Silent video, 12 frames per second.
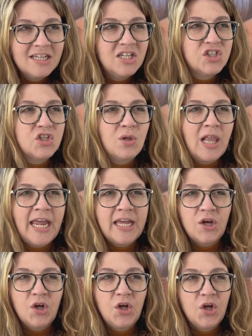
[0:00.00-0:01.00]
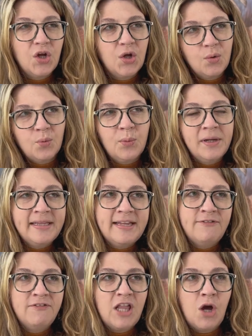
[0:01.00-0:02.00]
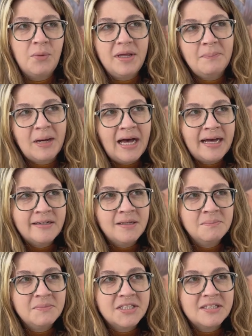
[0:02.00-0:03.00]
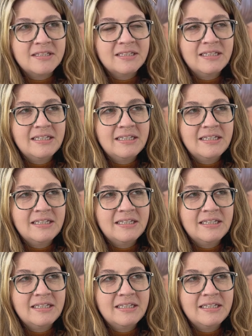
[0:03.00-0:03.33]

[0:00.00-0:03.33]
So like really flowy bottoms,